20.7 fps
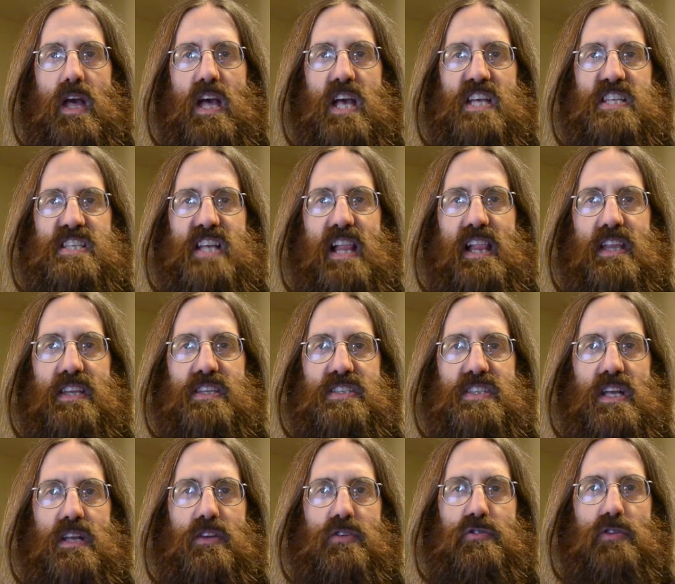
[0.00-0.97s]

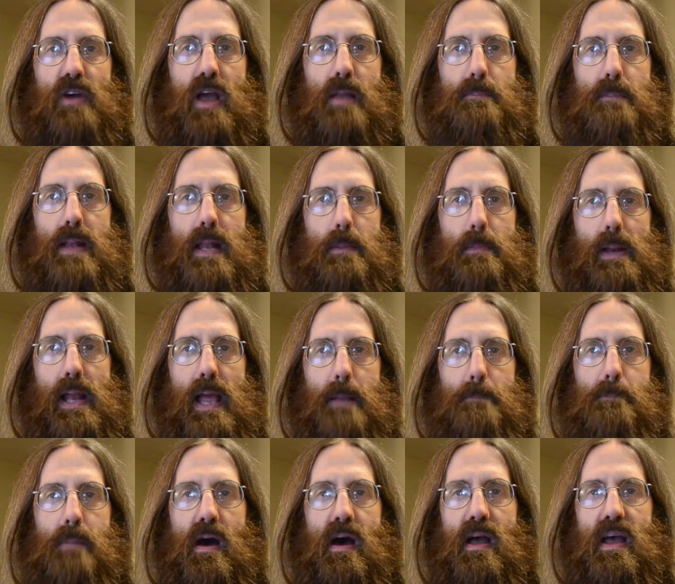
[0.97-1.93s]
Sellers try and
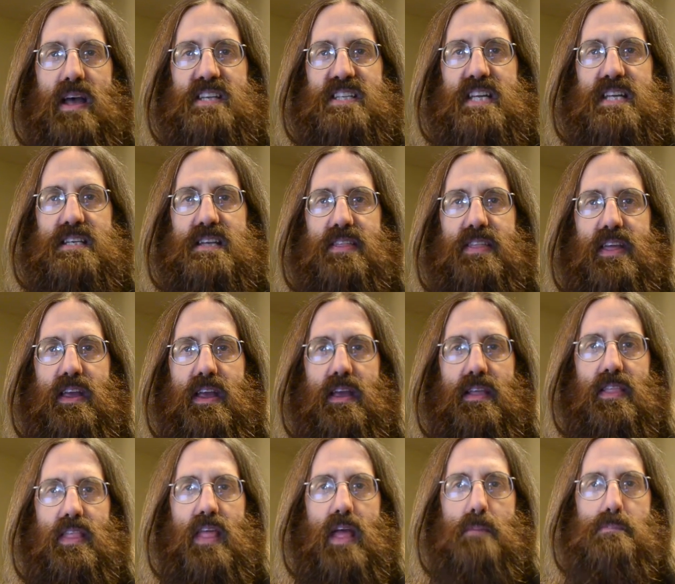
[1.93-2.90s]
manipulate buyers into
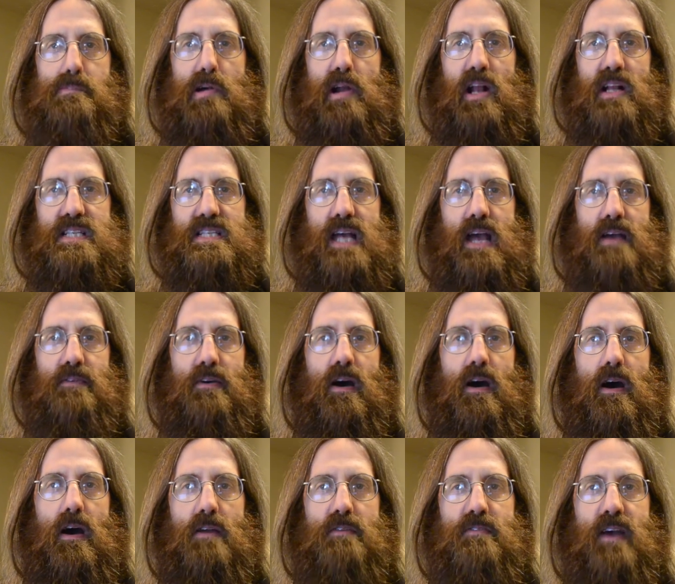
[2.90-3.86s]
thinking that their products have
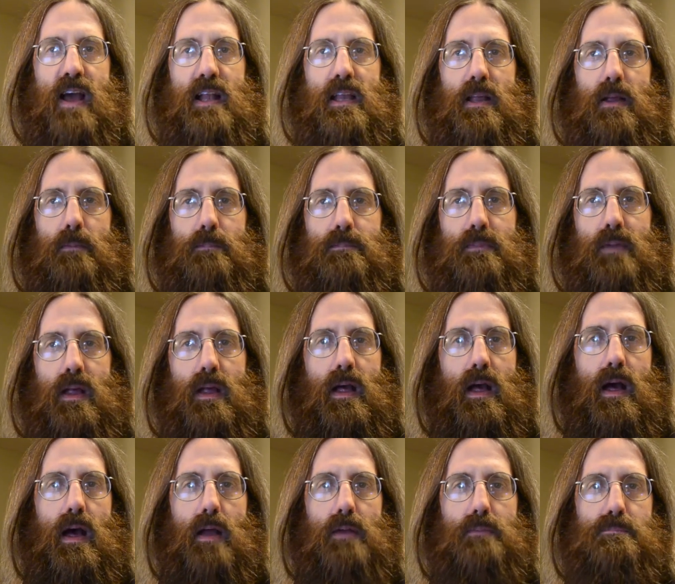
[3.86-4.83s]
high value,
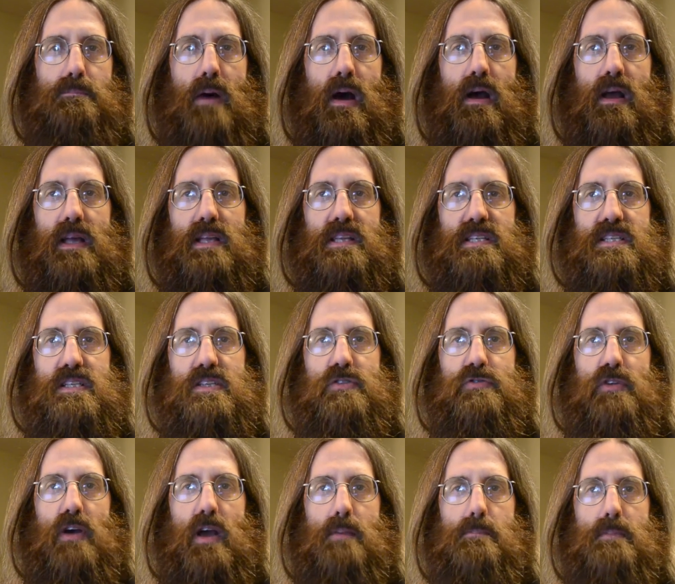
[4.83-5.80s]
and buyers
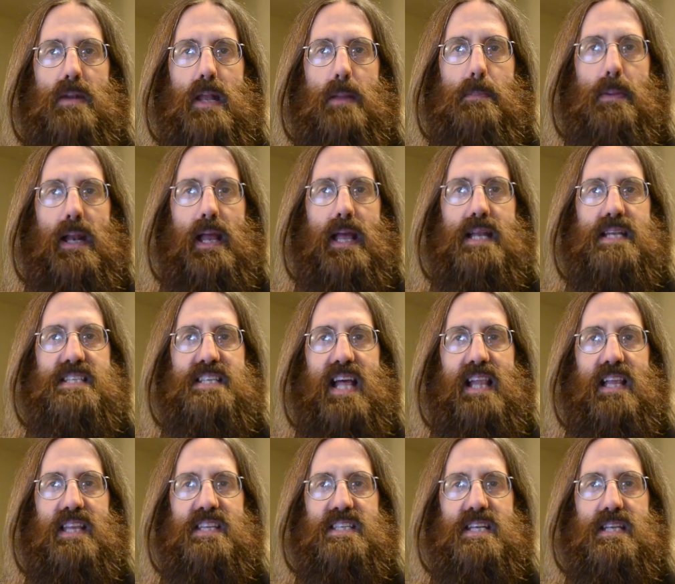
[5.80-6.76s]
try and manipulate
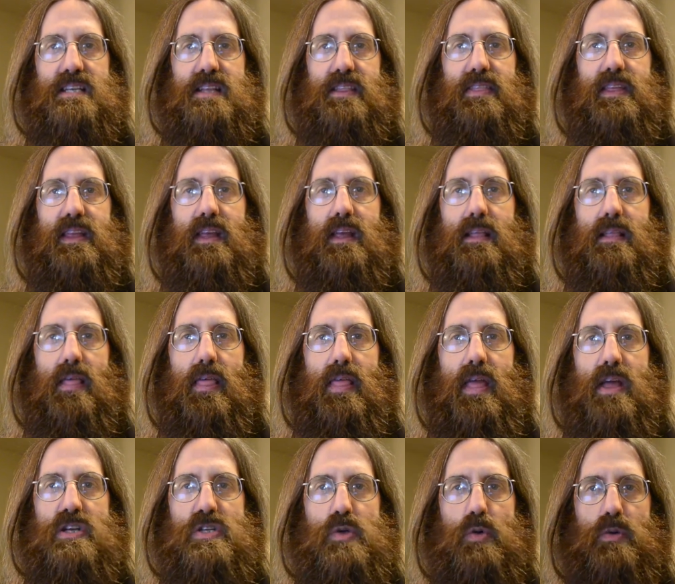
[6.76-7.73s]
sellers into thinking that
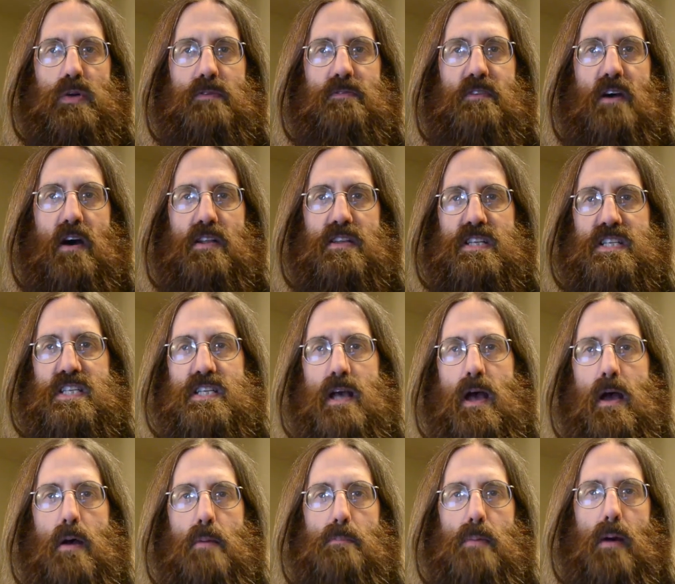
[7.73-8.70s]
they're short of funds
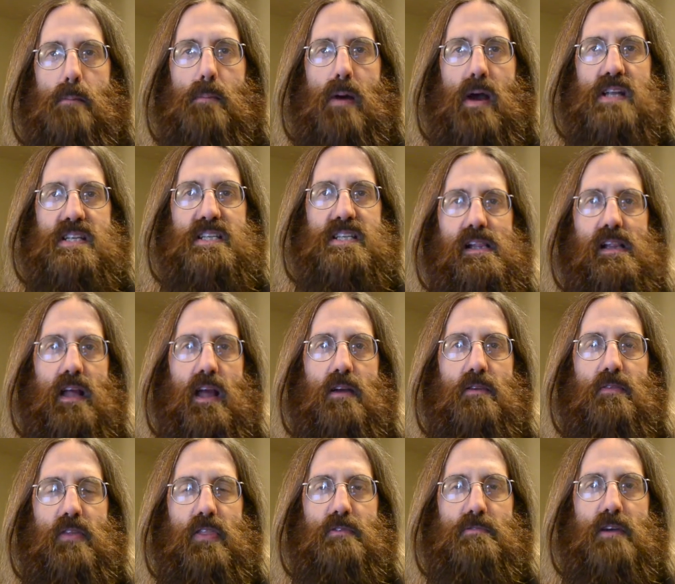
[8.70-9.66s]
but might go
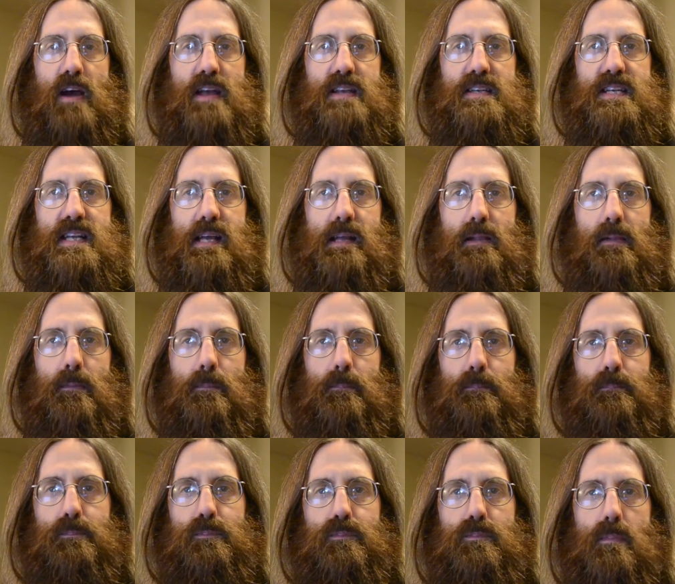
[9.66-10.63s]
for the right deal.
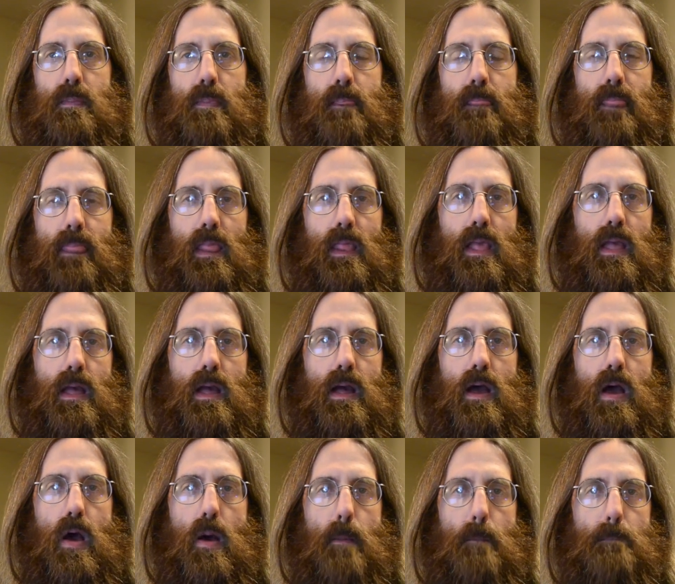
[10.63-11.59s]

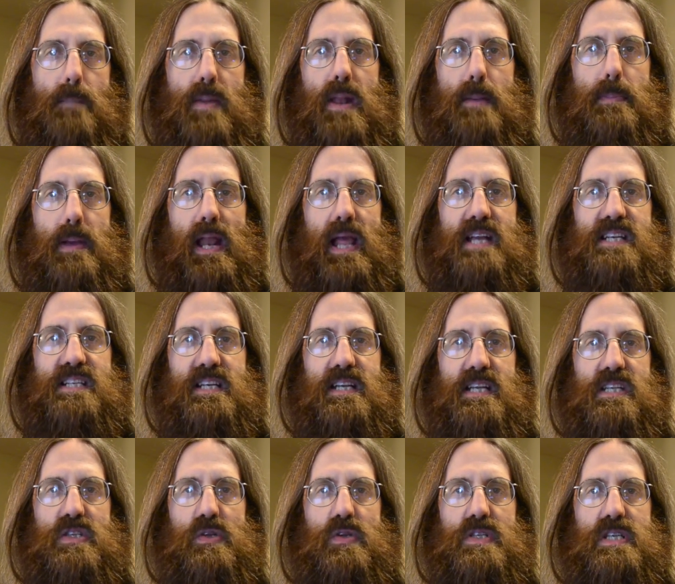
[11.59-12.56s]
Manipulation
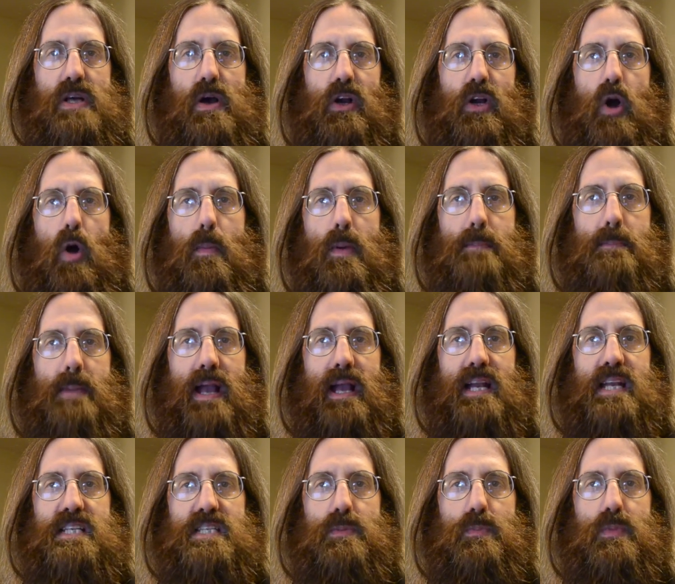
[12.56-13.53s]
is also a common
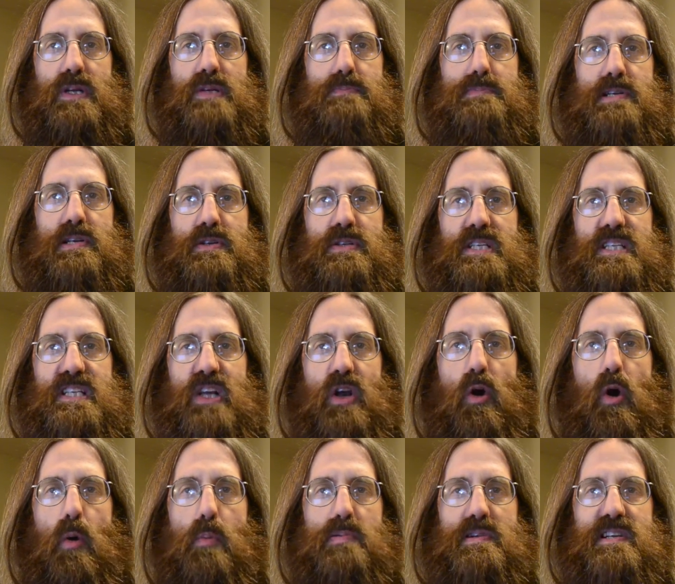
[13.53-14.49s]
mechanism which produces
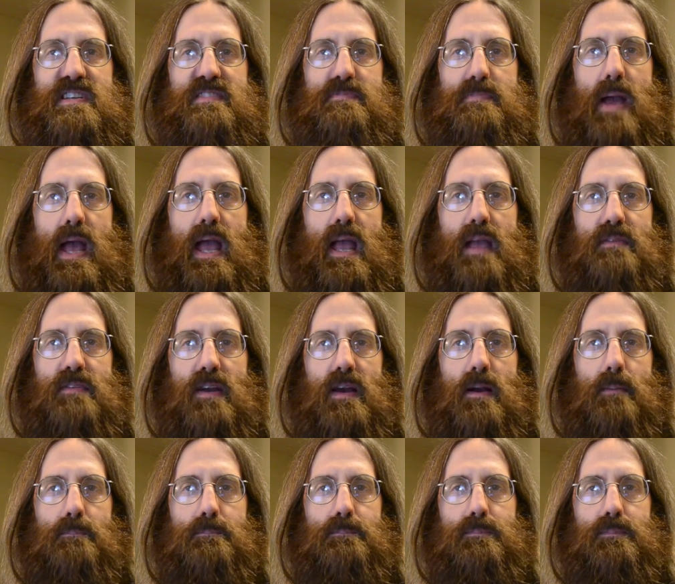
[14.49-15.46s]
cooperative
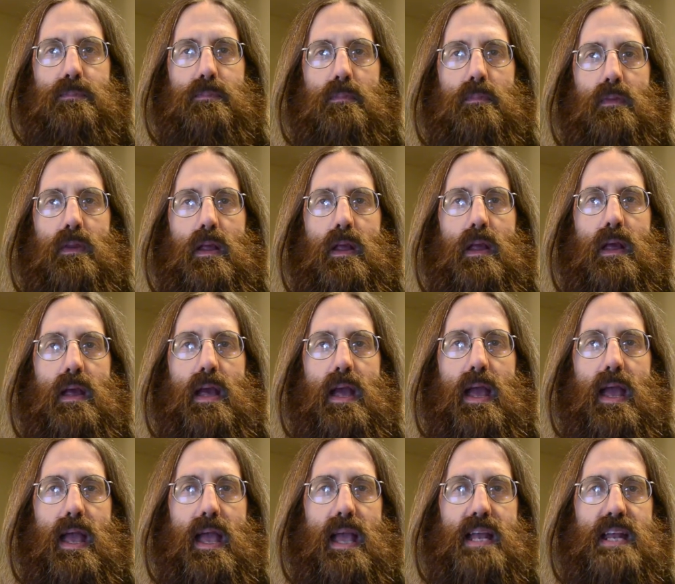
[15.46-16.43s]
behaviour.
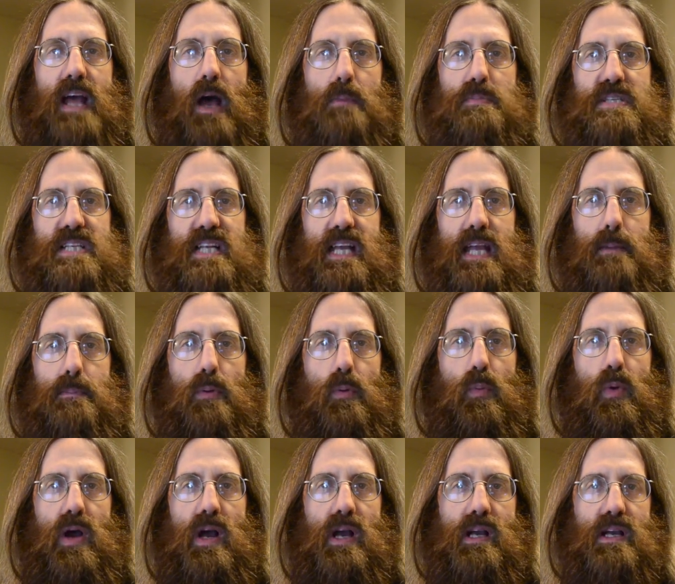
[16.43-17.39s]
It helps to keep
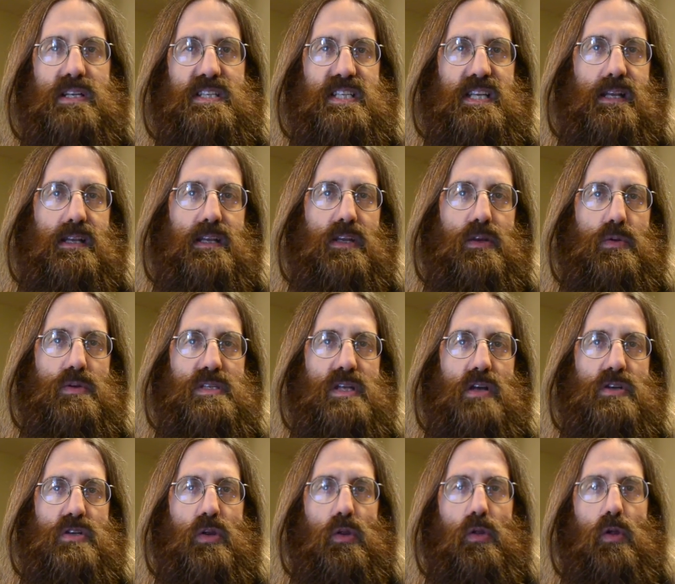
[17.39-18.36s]
workers in
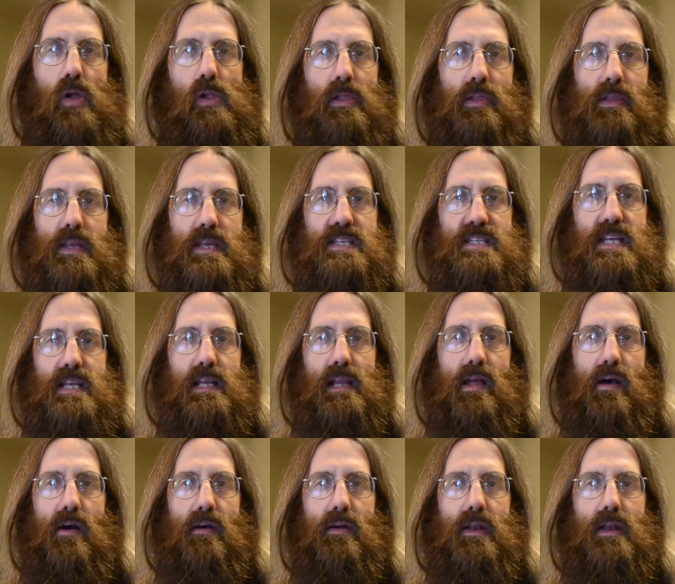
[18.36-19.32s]
eusocial colonies in
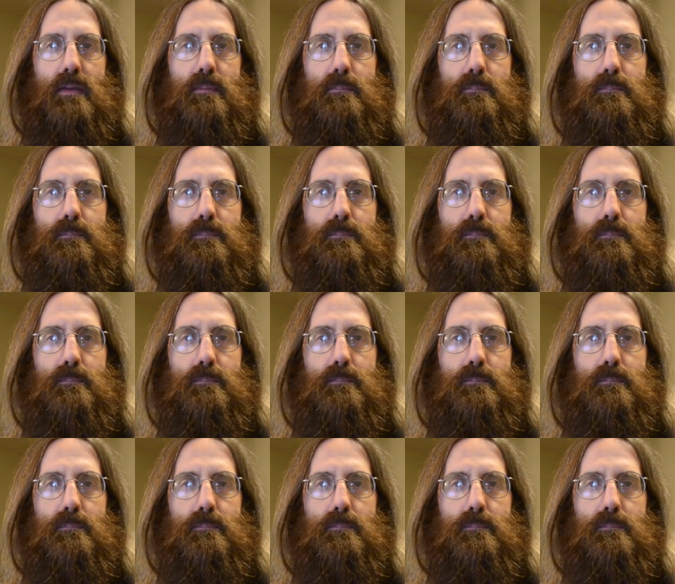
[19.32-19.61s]
line.